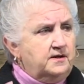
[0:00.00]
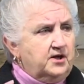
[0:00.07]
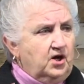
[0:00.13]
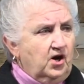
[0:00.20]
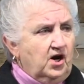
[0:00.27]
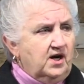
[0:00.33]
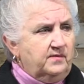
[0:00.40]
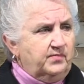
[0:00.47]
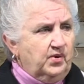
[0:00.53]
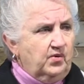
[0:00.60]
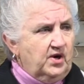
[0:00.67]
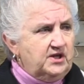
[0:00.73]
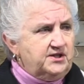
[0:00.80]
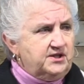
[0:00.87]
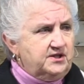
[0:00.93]
the God
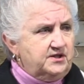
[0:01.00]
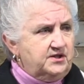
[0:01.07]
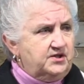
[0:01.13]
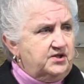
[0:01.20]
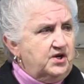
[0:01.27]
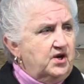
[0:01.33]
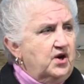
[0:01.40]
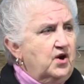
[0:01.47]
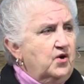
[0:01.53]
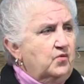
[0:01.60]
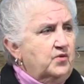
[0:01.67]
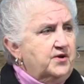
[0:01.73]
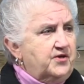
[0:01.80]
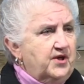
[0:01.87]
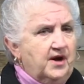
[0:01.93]
presence
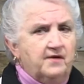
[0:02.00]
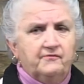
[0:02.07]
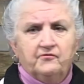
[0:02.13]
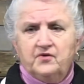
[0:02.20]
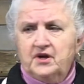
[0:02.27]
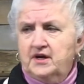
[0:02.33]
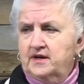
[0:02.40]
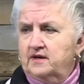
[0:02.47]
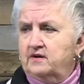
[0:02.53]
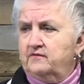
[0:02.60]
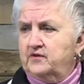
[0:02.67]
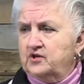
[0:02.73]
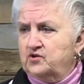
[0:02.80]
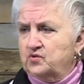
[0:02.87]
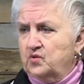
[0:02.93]
with every
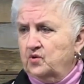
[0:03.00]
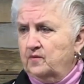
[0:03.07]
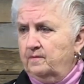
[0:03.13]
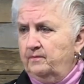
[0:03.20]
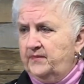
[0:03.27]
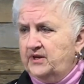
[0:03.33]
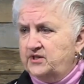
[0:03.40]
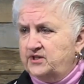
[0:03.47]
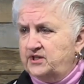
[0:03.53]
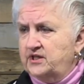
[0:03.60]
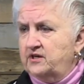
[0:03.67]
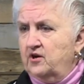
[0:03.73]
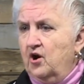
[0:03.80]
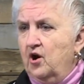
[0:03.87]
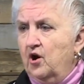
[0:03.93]
individual. It's
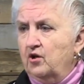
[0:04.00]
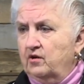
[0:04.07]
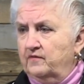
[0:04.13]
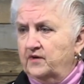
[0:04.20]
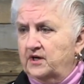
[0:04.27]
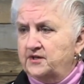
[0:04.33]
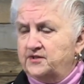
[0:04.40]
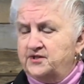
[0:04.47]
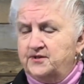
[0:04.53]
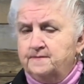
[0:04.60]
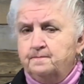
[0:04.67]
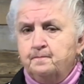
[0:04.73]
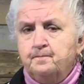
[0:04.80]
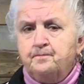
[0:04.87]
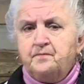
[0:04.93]
in all of
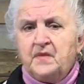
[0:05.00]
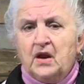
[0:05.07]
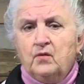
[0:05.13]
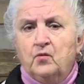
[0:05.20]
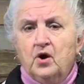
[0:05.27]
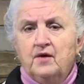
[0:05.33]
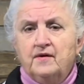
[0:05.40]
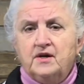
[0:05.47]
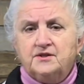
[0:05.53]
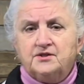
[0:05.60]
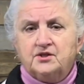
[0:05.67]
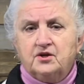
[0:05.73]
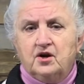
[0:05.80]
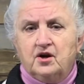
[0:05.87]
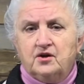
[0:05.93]
us.
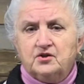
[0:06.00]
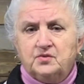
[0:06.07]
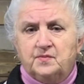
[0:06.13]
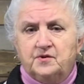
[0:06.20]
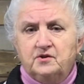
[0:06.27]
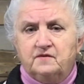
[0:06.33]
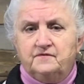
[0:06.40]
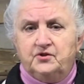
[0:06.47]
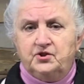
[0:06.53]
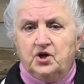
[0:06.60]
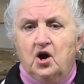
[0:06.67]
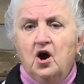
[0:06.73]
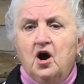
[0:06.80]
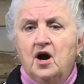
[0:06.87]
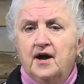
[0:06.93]
Whereas the Gospel of
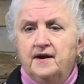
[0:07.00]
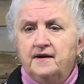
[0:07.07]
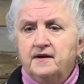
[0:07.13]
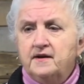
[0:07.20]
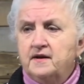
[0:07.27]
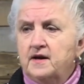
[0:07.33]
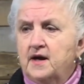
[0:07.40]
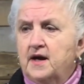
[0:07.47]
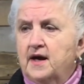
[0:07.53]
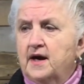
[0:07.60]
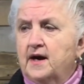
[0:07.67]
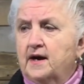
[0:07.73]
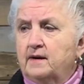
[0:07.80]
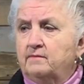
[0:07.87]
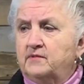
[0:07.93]
John
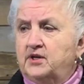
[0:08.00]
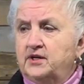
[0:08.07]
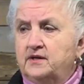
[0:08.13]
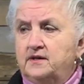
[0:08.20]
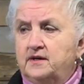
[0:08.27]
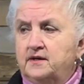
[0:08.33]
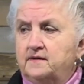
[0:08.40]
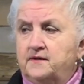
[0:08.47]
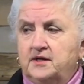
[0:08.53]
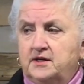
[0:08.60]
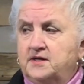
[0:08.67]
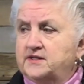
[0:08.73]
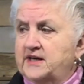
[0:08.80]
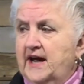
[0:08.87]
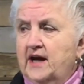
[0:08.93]
did the
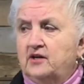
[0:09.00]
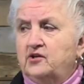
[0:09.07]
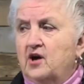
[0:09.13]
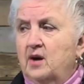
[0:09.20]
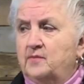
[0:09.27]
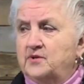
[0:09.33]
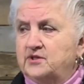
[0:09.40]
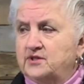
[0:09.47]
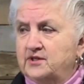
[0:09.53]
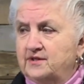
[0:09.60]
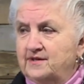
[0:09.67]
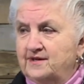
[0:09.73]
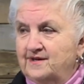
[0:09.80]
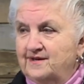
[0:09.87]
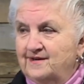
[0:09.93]
exact
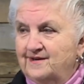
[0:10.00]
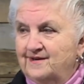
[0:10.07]
opposite.